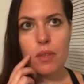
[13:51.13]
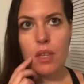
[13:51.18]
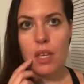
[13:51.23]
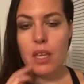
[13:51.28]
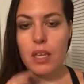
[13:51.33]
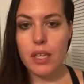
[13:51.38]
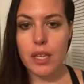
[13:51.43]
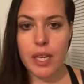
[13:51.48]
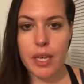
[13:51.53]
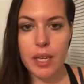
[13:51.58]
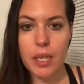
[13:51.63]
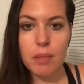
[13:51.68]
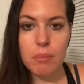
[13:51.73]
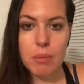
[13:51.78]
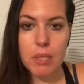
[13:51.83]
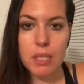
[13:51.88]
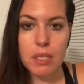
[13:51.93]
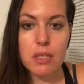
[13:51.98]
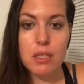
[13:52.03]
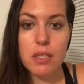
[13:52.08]
it can
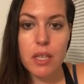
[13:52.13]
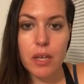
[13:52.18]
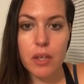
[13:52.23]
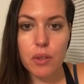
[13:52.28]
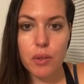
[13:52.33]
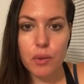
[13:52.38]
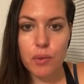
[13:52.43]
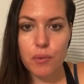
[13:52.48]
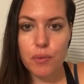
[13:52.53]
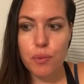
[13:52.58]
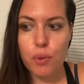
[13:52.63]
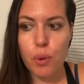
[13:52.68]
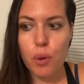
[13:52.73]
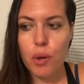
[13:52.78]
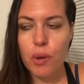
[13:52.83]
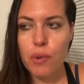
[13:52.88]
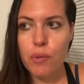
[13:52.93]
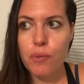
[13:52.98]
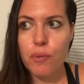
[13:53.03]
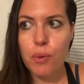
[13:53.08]
be in a cycle of four.